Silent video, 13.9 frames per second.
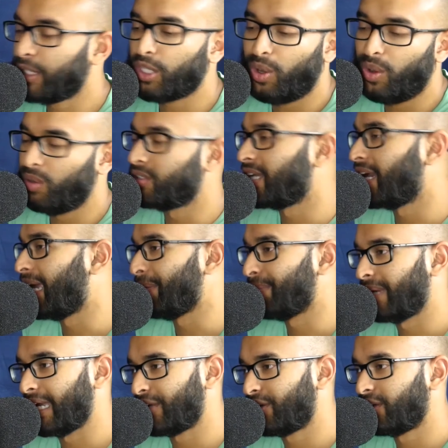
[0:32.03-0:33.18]
mean, the whole
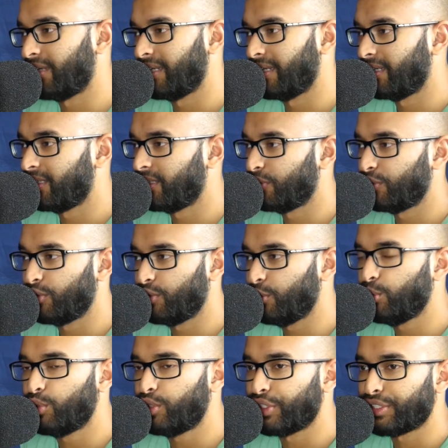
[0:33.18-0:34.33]
time I couldn't.
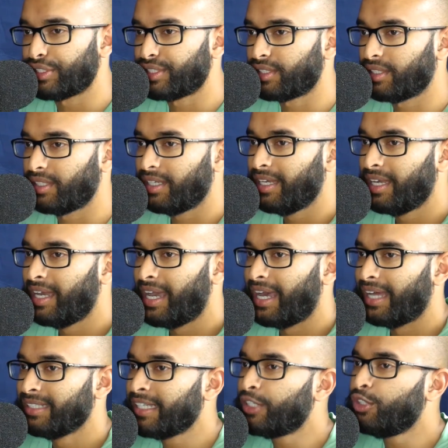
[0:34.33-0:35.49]
You just
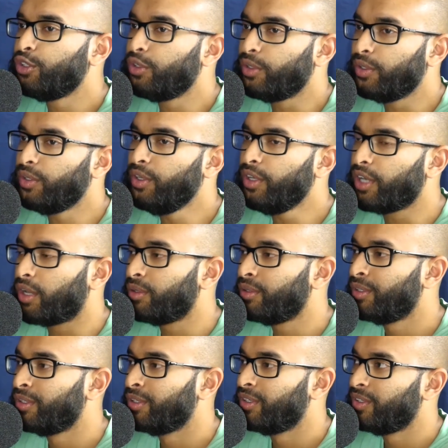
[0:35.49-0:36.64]
like you
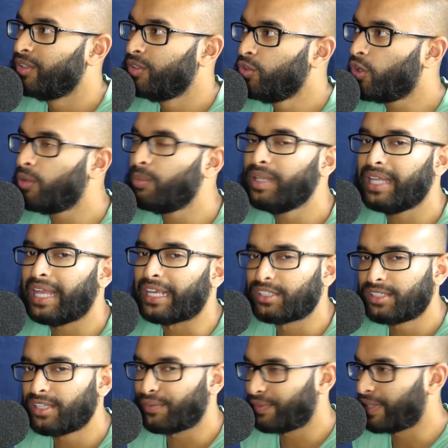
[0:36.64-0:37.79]
know, normally like
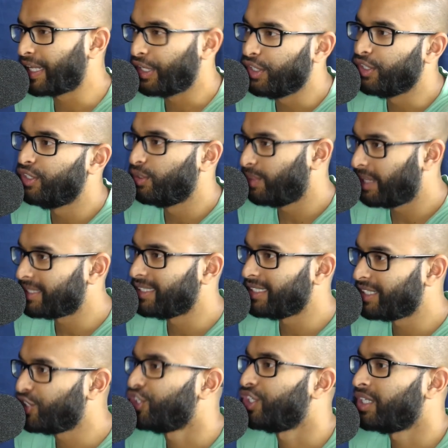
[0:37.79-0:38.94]
stuff like good
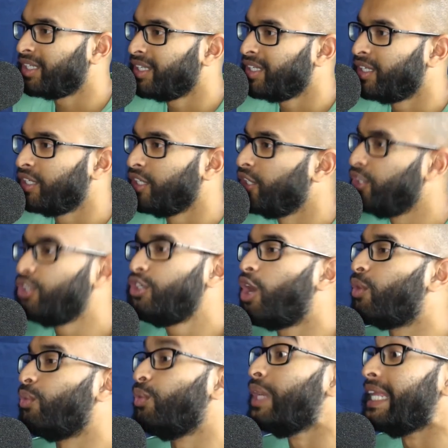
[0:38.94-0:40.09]
directing and shit, you
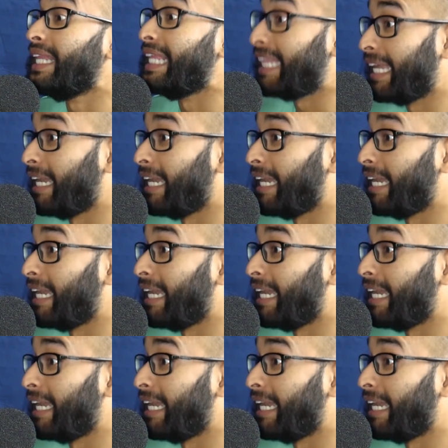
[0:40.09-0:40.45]
don't really